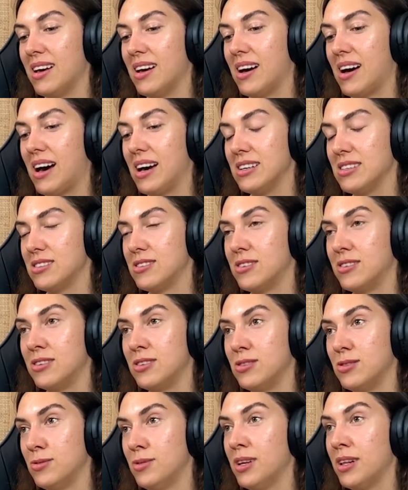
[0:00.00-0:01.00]
I started
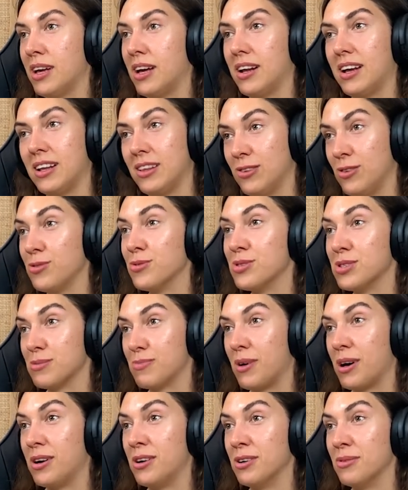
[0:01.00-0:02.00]
doing that, and you
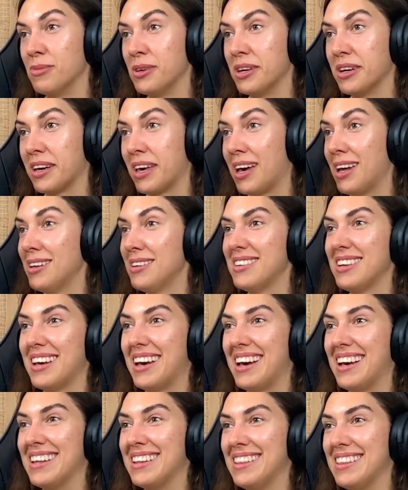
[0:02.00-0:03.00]
inspired me again,
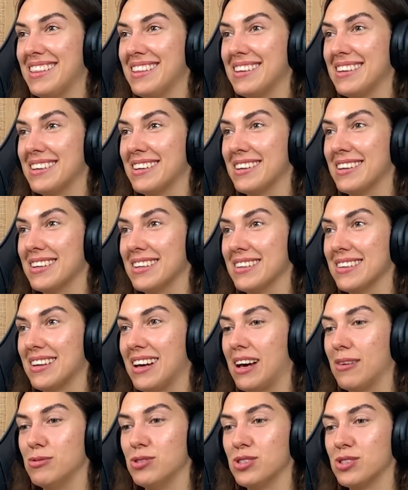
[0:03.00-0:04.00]
and uh,
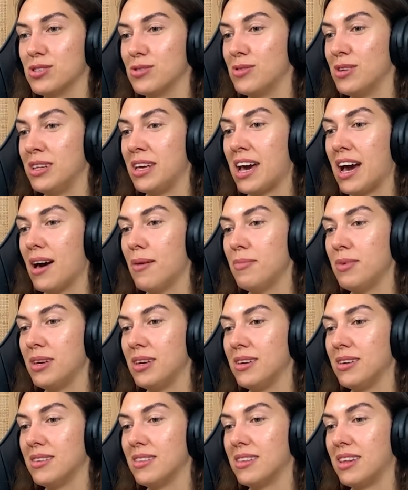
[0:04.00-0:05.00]
I'm just really
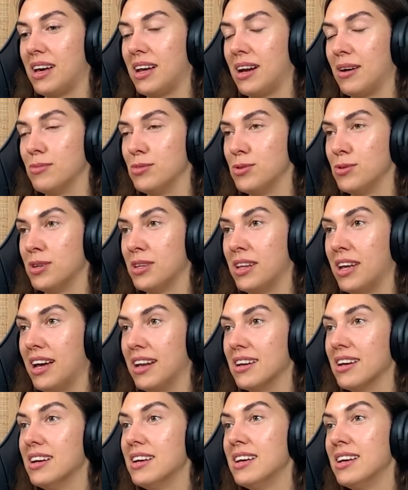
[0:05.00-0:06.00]
happy that I'm doing that.
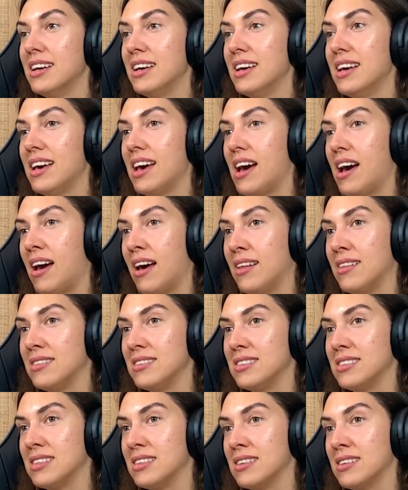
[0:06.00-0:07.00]
And
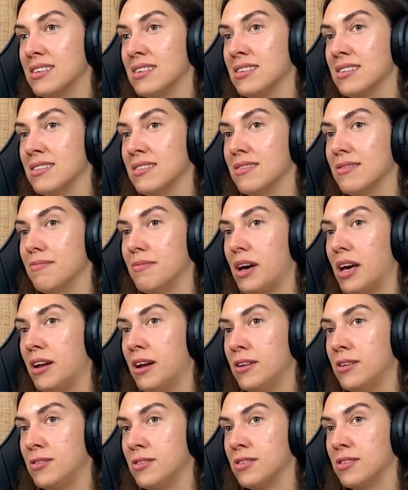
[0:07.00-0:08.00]
uh,
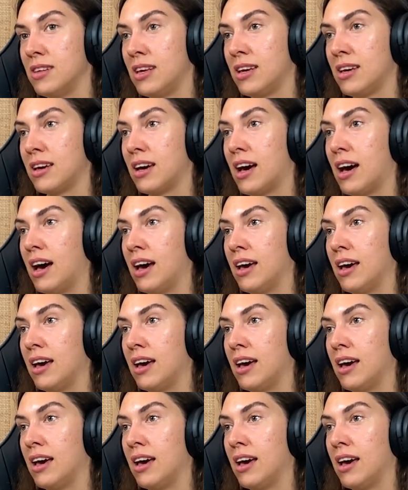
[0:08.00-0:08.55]
another thing, I